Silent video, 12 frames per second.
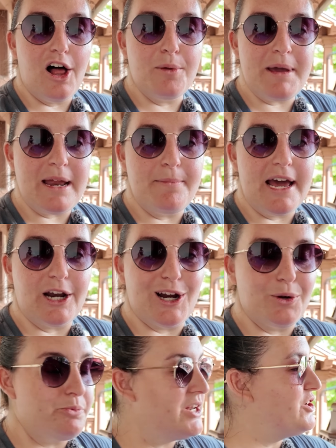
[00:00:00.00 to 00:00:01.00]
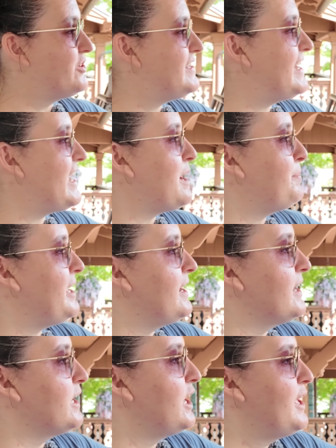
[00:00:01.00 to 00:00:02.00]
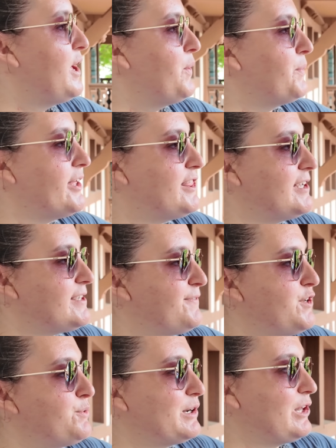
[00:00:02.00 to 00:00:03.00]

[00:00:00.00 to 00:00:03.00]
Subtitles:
all made better when you're sitting up here with this view. We're